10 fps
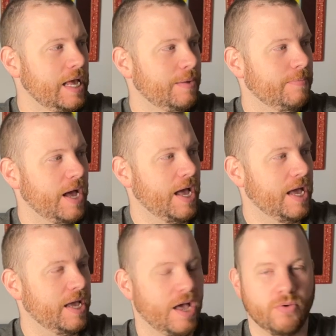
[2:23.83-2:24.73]

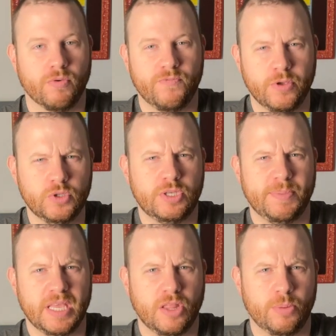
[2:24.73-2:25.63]
my reviews to
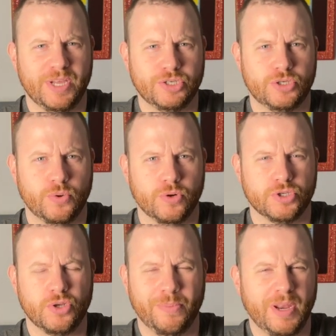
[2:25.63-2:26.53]
be a little bit shorter,
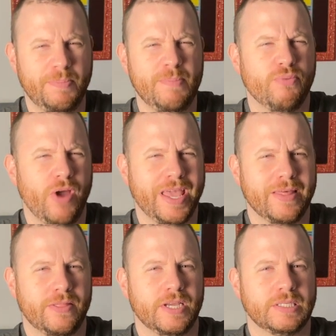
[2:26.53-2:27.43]
so I'm going to be
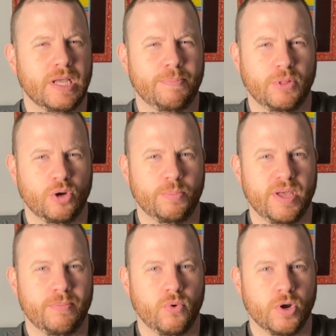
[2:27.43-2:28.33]
breaking things up a little
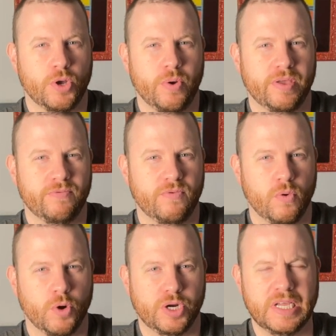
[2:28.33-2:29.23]
bit more going
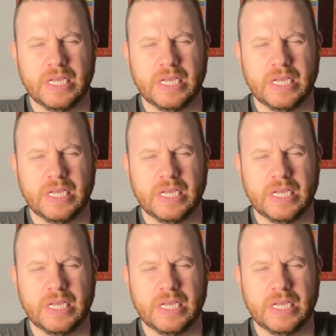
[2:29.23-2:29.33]
forward.